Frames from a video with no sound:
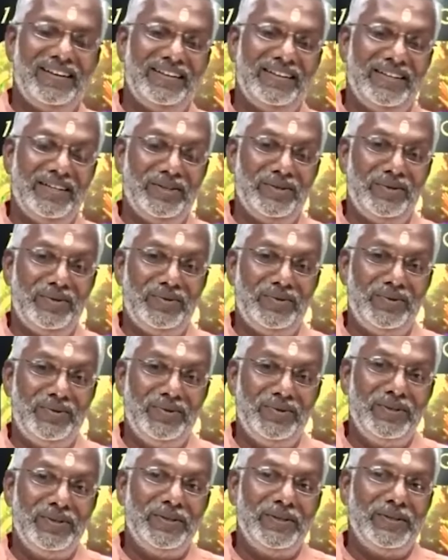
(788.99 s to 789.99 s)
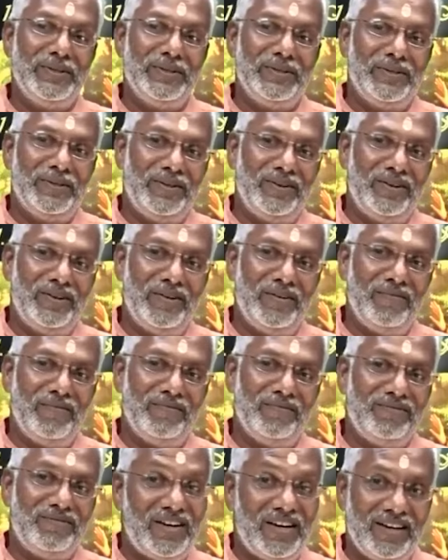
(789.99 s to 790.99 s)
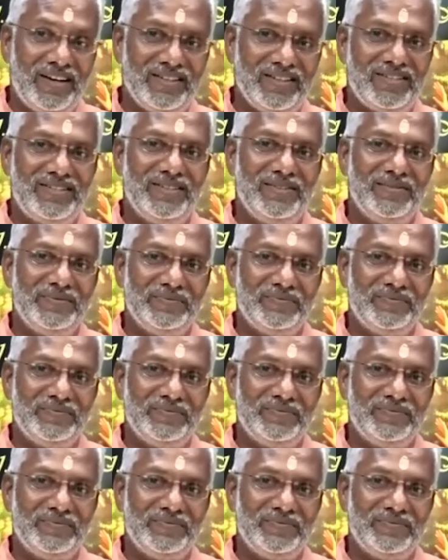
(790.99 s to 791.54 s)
taken to forest.